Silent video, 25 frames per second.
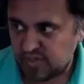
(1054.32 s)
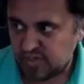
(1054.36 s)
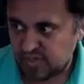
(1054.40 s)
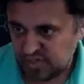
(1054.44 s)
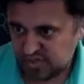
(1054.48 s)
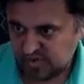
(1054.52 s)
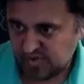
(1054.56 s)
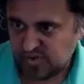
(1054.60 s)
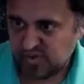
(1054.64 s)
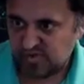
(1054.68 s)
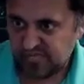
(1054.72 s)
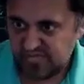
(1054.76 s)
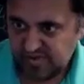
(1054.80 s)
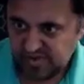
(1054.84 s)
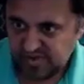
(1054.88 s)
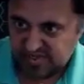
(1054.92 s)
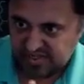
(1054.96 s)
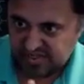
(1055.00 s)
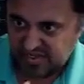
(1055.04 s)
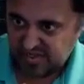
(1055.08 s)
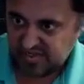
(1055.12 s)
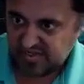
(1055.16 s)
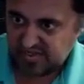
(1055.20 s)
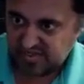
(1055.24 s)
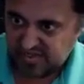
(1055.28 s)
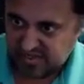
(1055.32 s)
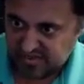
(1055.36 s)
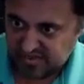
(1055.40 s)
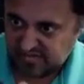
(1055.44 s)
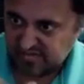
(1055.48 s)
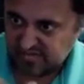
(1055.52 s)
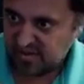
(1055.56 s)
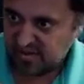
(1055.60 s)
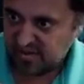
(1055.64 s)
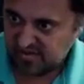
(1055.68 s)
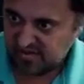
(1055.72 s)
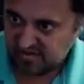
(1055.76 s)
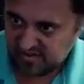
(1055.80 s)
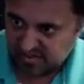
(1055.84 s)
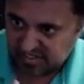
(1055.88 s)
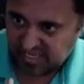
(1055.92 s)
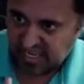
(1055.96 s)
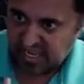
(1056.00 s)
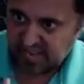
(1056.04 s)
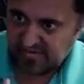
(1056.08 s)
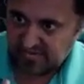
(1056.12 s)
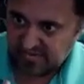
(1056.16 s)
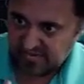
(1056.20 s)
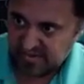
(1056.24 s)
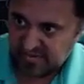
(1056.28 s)
to a small business and
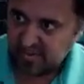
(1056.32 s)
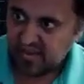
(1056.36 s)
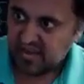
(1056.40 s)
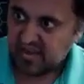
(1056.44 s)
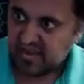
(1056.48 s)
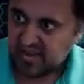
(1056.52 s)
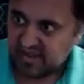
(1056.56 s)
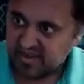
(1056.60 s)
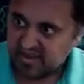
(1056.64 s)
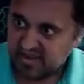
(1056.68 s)
scaling